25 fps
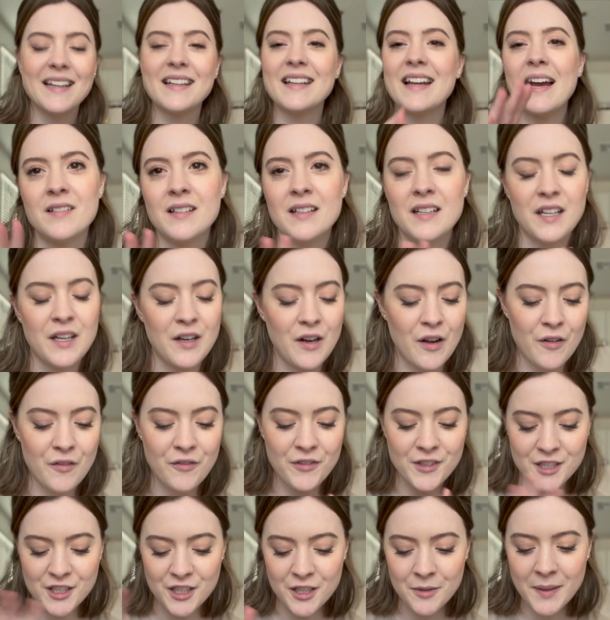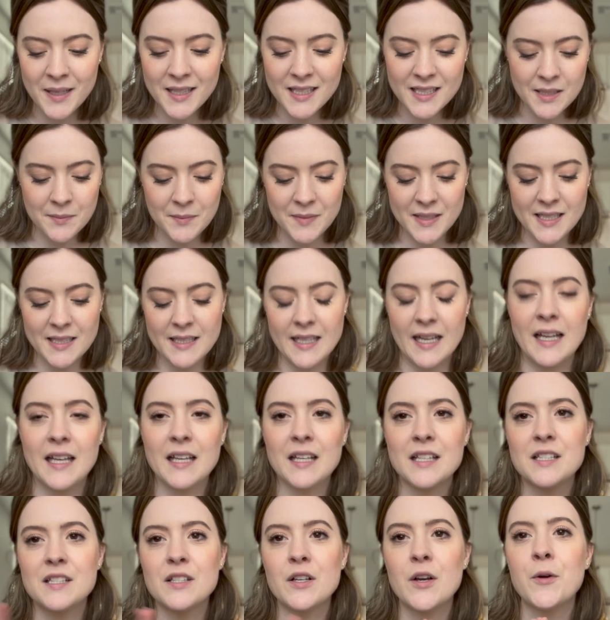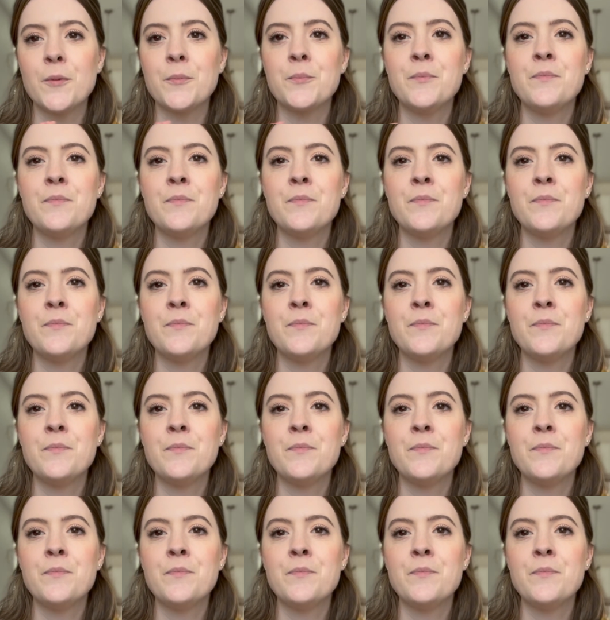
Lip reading: I've, for sure made some mistakes. So